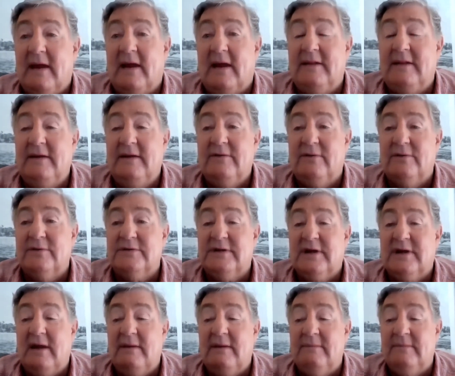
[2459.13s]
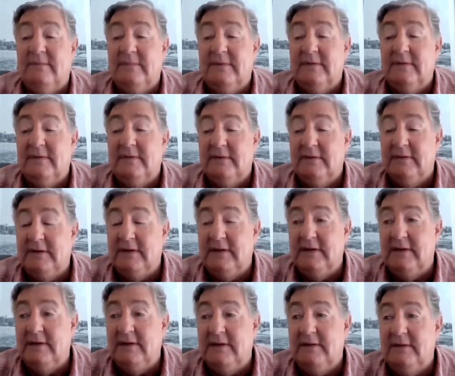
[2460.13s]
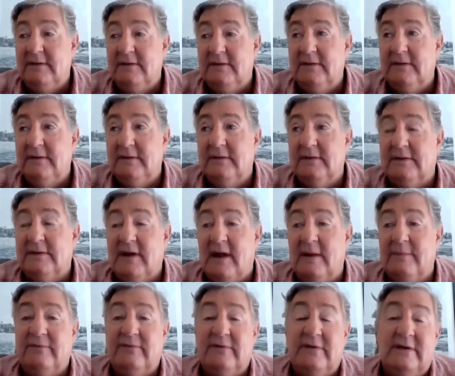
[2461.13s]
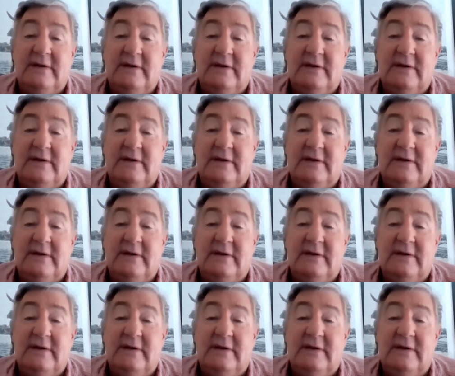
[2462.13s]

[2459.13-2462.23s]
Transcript: And then, of course, came the time of